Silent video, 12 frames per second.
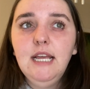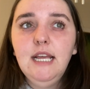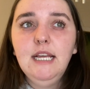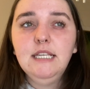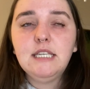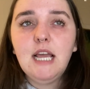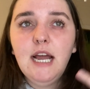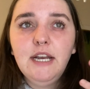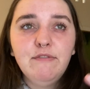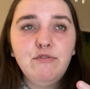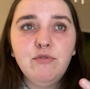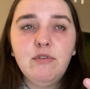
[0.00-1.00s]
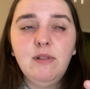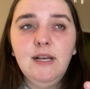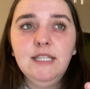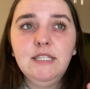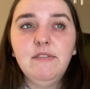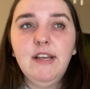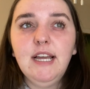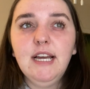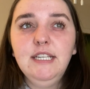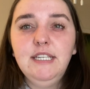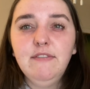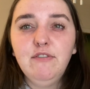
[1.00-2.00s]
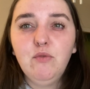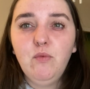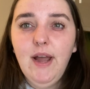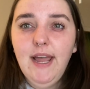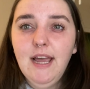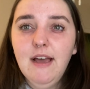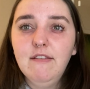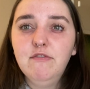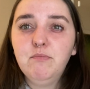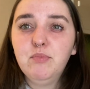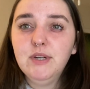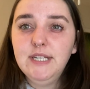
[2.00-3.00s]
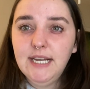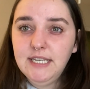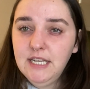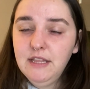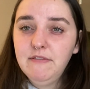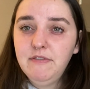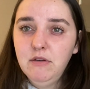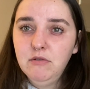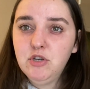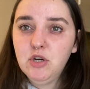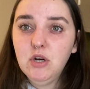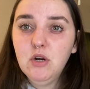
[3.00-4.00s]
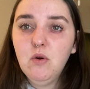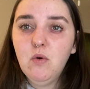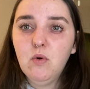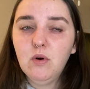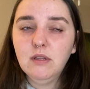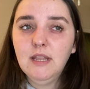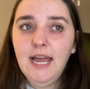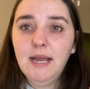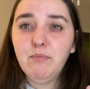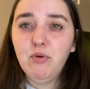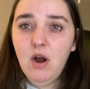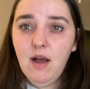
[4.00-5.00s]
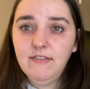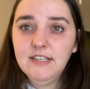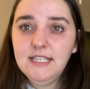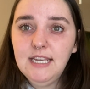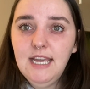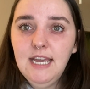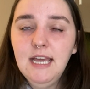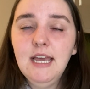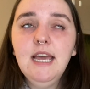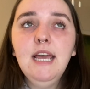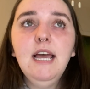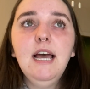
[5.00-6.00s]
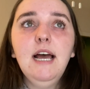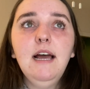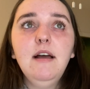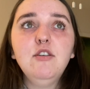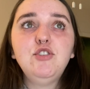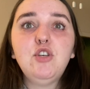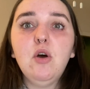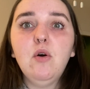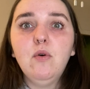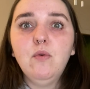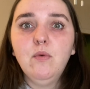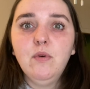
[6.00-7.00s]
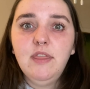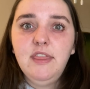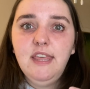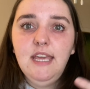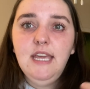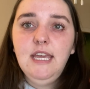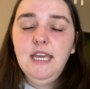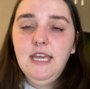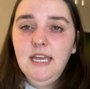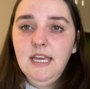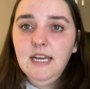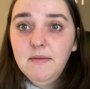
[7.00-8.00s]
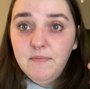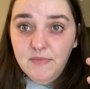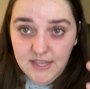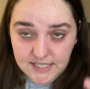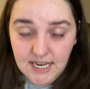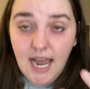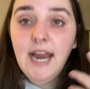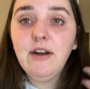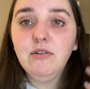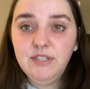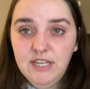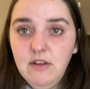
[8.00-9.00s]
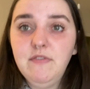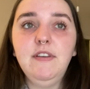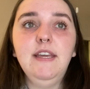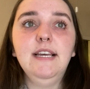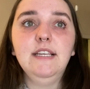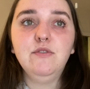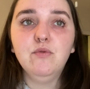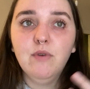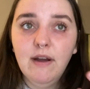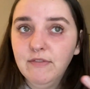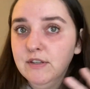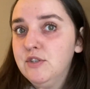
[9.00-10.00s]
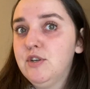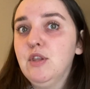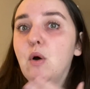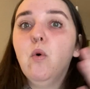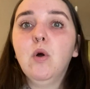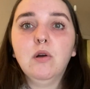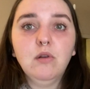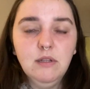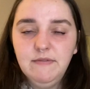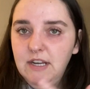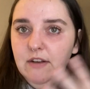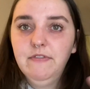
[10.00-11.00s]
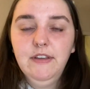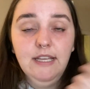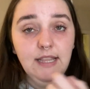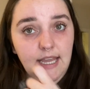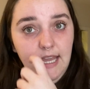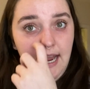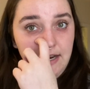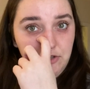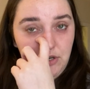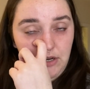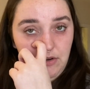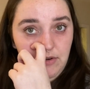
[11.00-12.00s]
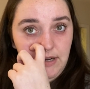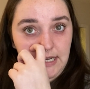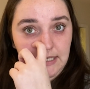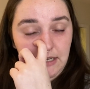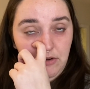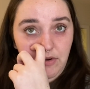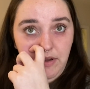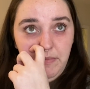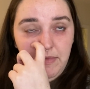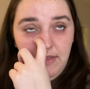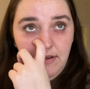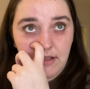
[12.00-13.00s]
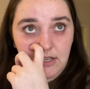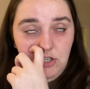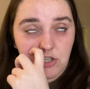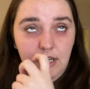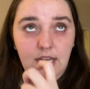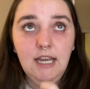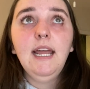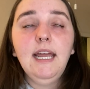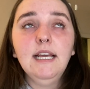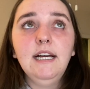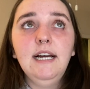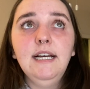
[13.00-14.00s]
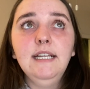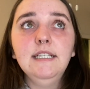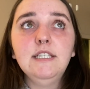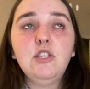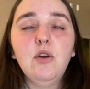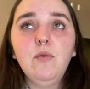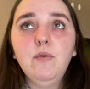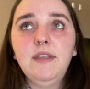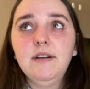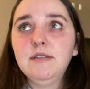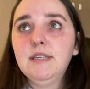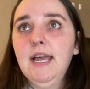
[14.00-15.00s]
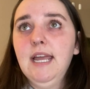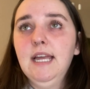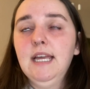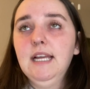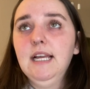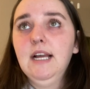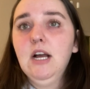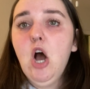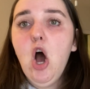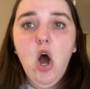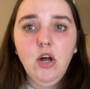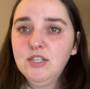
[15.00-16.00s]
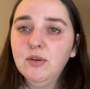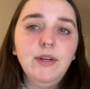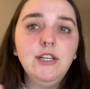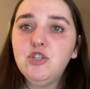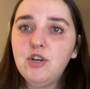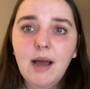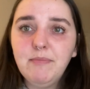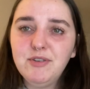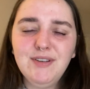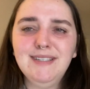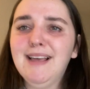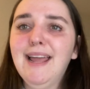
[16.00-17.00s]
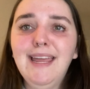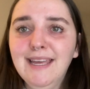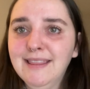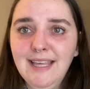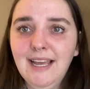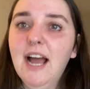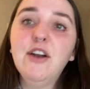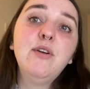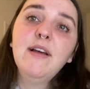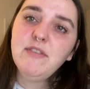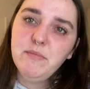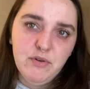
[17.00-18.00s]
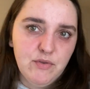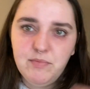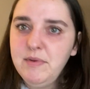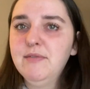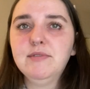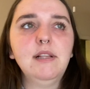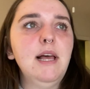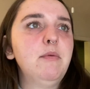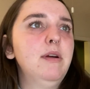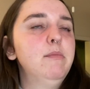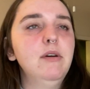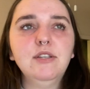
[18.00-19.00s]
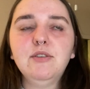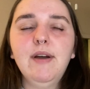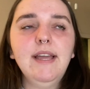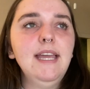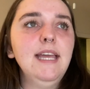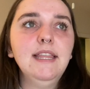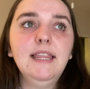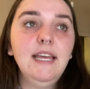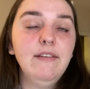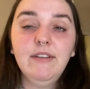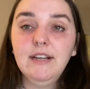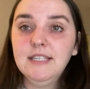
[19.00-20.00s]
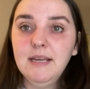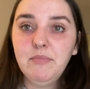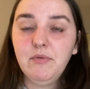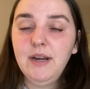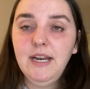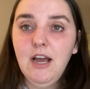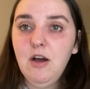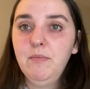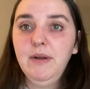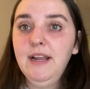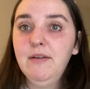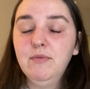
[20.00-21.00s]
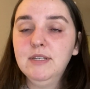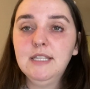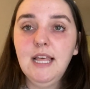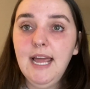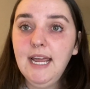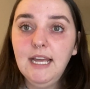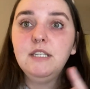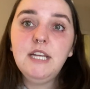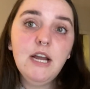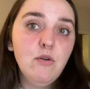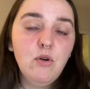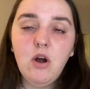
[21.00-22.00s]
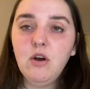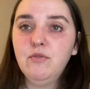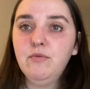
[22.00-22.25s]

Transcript: is kind of through the lens of like a different way of predicting the future or like prophecy. So the the title Delphi is a reference to the Oracle of Delphi in like ancient Greece and Greek mythology. And so there's like uh, so each chapter is I can't think I don't have the book with me it was a library book so I can't think of an example right now but it was like tarot card